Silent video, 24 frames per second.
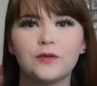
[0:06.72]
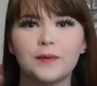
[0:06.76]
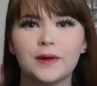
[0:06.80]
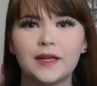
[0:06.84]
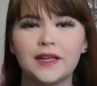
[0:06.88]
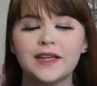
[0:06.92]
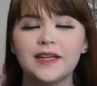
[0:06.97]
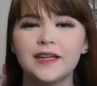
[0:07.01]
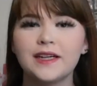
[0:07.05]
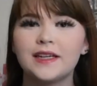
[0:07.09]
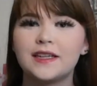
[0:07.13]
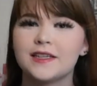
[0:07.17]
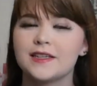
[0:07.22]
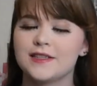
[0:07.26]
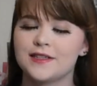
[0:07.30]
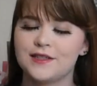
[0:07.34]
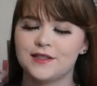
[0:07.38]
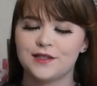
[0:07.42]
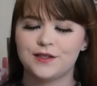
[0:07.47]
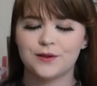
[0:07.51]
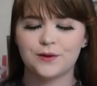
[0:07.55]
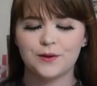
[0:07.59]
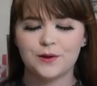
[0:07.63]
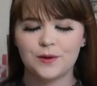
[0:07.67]
everybody, it is
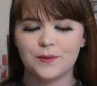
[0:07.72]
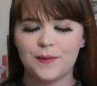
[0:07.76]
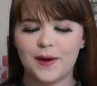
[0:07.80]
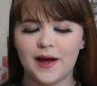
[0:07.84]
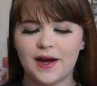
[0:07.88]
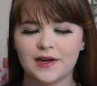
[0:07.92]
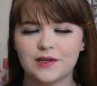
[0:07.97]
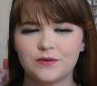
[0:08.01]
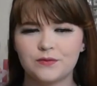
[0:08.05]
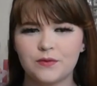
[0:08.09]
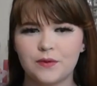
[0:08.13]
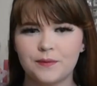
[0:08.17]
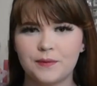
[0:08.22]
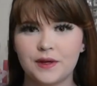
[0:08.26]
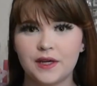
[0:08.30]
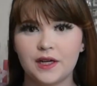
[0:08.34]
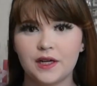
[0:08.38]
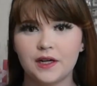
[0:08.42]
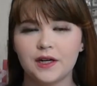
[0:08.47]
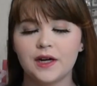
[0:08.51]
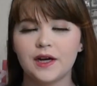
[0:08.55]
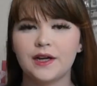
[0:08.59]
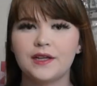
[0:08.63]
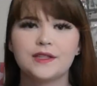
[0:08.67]
Zorua Maximum
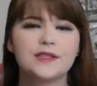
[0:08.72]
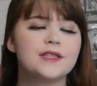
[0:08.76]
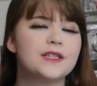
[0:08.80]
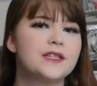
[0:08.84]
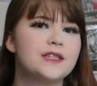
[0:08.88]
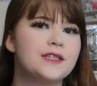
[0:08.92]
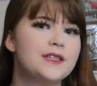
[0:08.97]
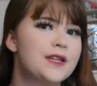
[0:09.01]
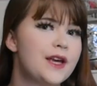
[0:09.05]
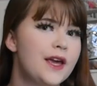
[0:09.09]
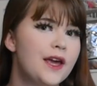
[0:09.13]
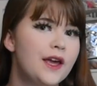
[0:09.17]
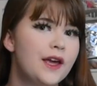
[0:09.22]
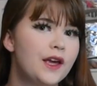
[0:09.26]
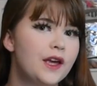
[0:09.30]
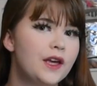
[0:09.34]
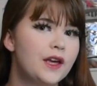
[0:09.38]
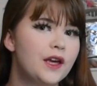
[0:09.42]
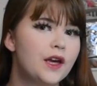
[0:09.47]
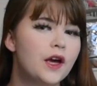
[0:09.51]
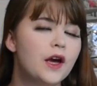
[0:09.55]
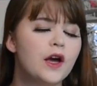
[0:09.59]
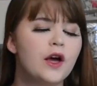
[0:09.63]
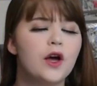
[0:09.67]
here, and
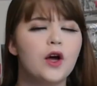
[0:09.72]
today